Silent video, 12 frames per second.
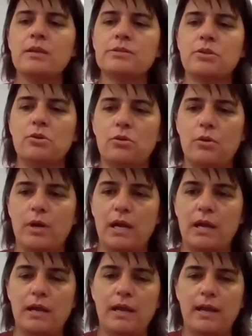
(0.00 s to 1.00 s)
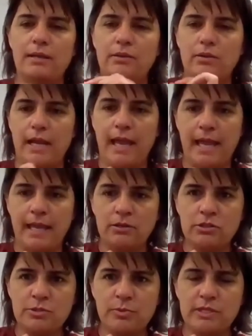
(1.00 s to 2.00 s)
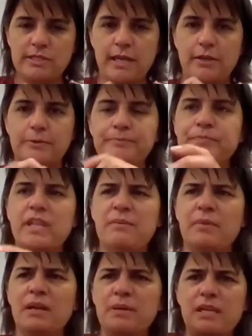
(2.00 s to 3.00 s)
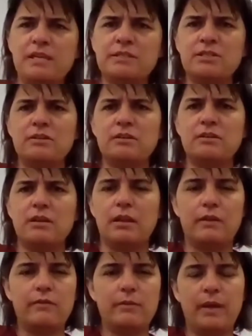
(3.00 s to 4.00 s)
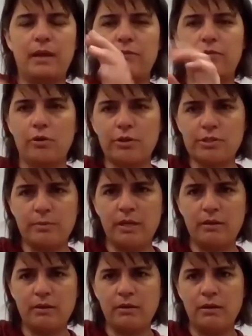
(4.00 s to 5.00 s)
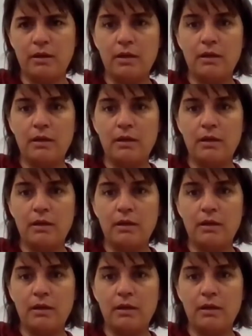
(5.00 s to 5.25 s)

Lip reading: So you're going to hang it on your spring scale. It might be easier. A lot of them have hooks up here.